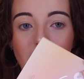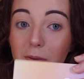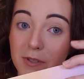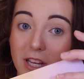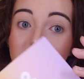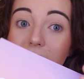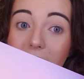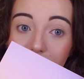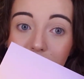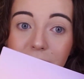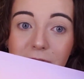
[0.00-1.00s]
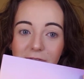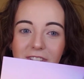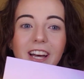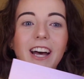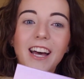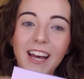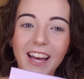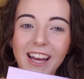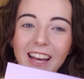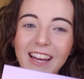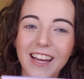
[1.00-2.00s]
upside down.
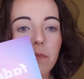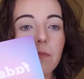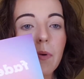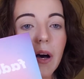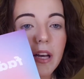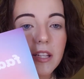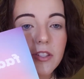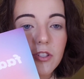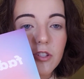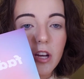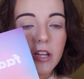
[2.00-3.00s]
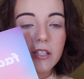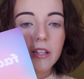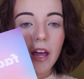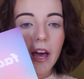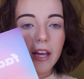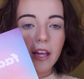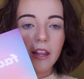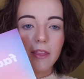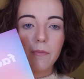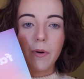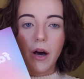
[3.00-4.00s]
But it's just like
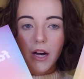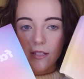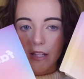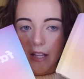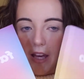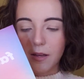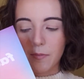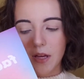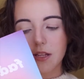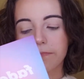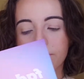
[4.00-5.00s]
the box it came in.